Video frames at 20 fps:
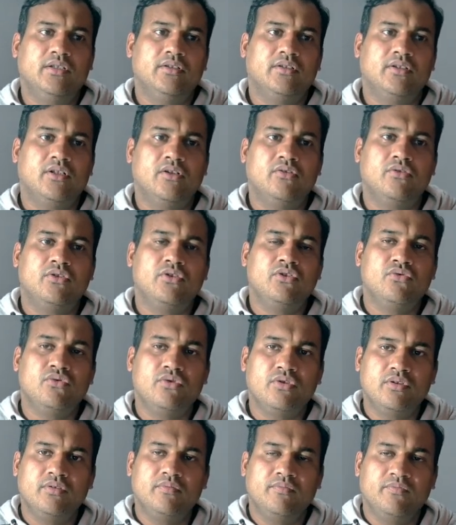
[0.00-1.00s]
Now
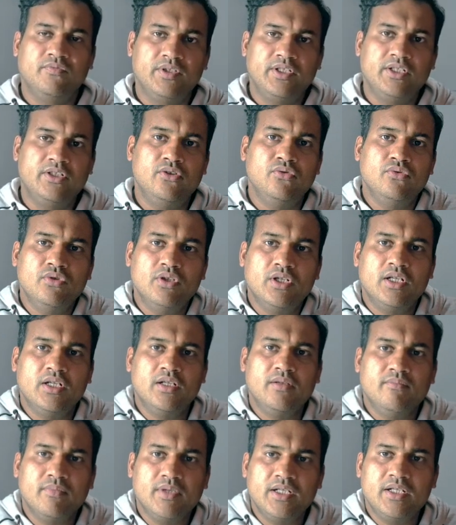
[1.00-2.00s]
we do
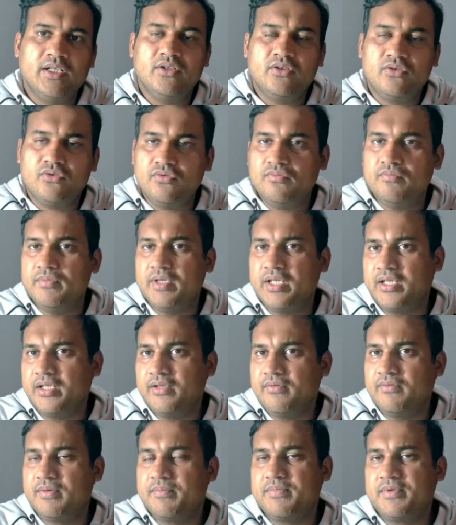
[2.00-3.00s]
earn money through
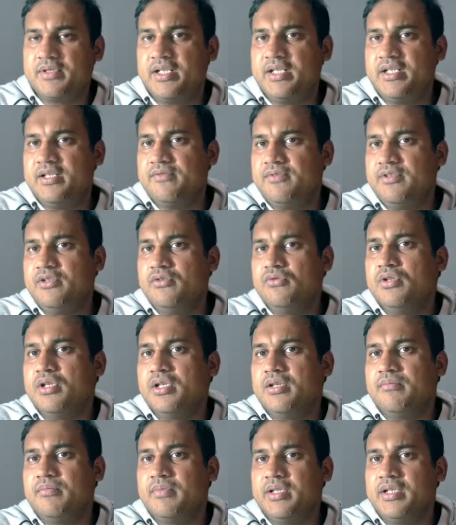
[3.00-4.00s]
making websites, we do
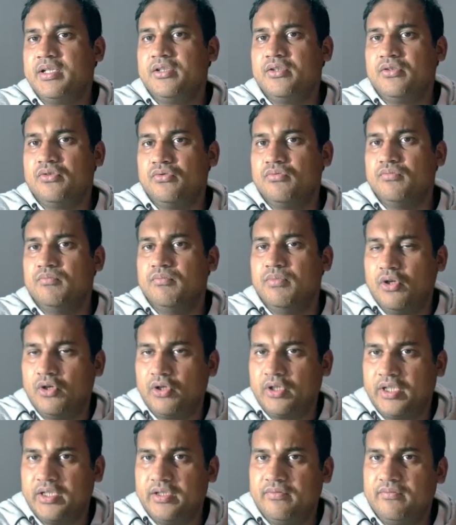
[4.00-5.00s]
earn money through
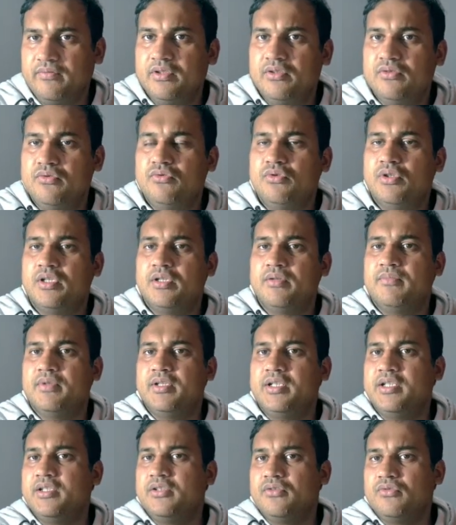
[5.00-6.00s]
blogging, we do earn
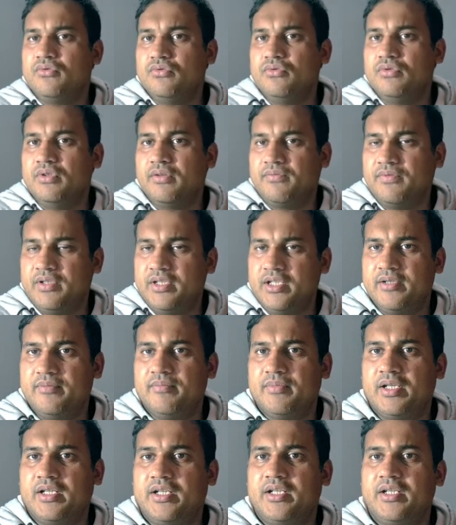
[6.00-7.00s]
money through affiliate
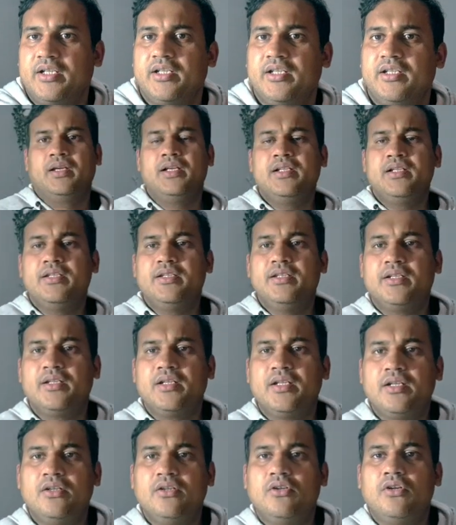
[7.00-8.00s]
marketing, and there
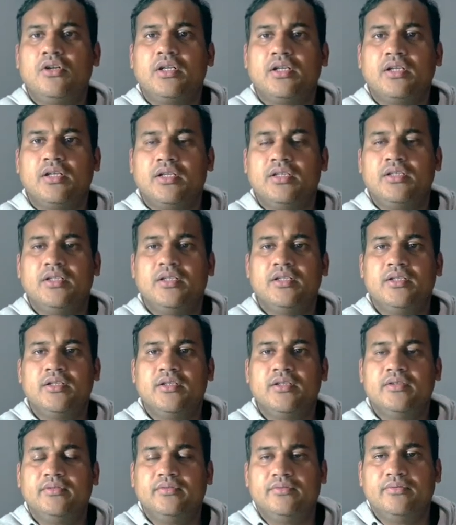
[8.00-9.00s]
are a lot
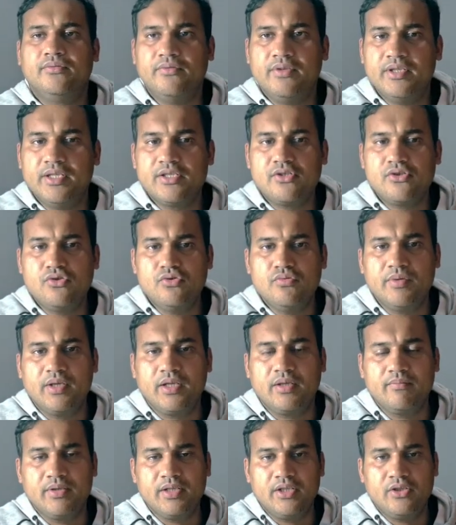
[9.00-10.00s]
other ways to
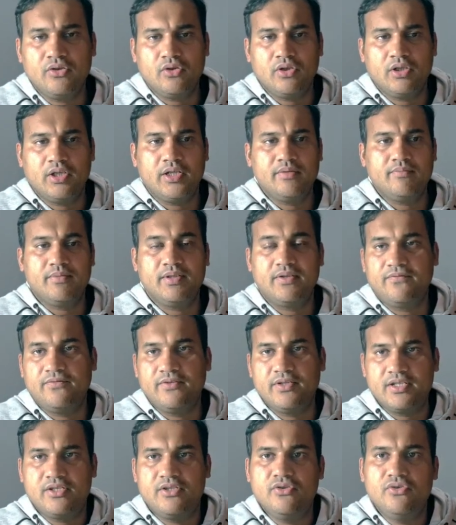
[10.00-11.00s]
make money online. But
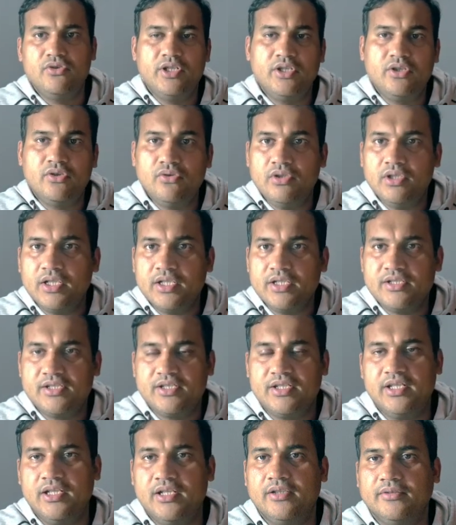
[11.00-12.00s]
first you need to learn
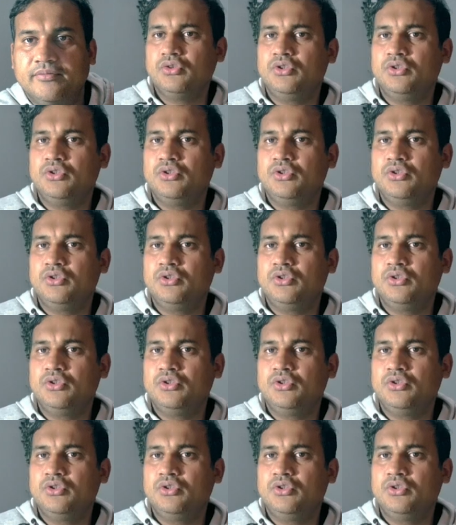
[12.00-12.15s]
skill.